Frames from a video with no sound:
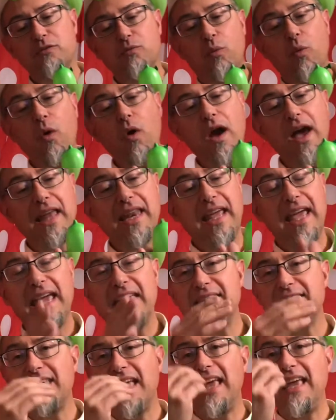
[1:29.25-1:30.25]
one,
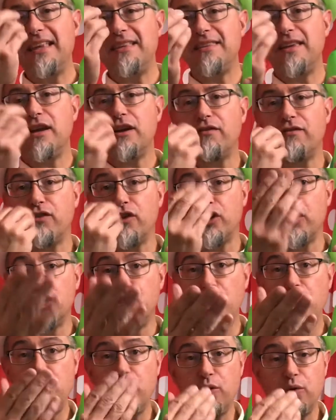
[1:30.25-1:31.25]
it's easier for
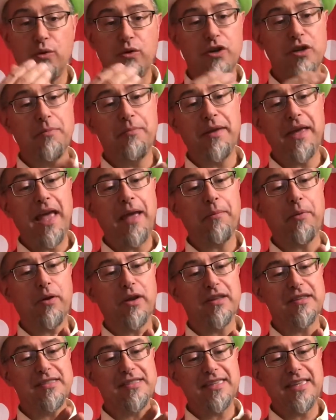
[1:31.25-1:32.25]
you to be able
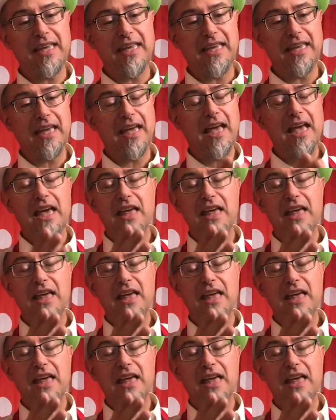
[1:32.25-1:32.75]
to see